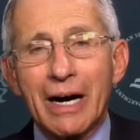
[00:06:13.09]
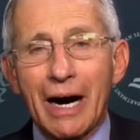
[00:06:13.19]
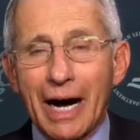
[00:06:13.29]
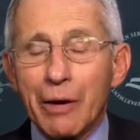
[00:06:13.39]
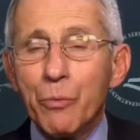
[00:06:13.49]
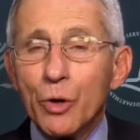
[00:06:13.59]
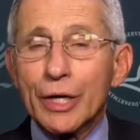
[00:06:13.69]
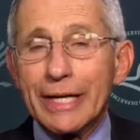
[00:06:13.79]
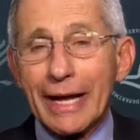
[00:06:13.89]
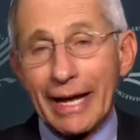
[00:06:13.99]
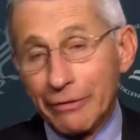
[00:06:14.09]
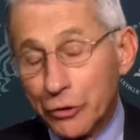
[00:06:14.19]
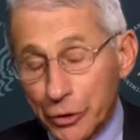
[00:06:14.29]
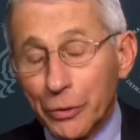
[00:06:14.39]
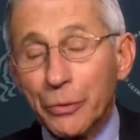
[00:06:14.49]
I would and
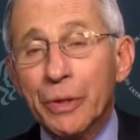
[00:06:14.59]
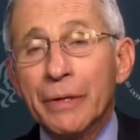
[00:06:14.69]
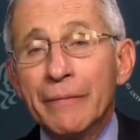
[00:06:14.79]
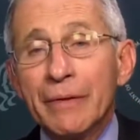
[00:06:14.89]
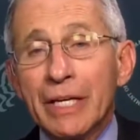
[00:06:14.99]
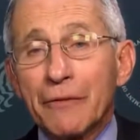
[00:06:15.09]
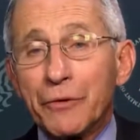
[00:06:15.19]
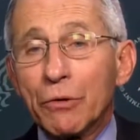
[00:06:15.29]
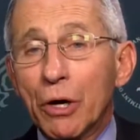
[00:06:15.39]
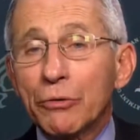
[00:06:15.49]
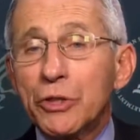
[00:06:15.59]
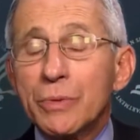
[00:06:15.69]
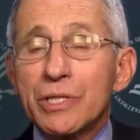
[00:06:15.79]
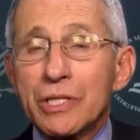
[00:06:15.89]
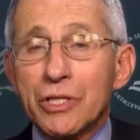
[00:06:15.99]
do, if you go to
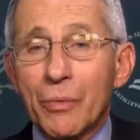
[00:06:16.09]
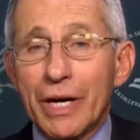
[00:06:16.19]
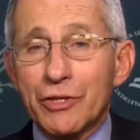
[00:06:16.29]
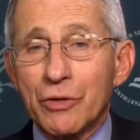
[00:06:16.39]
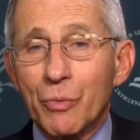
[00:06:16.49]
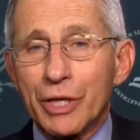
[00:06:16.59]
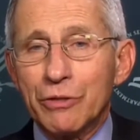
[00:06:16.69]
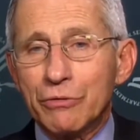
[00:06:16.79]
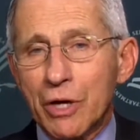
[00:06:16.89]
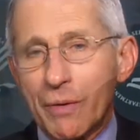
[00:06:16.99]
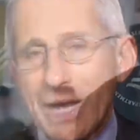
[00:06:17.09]
a situation where you don't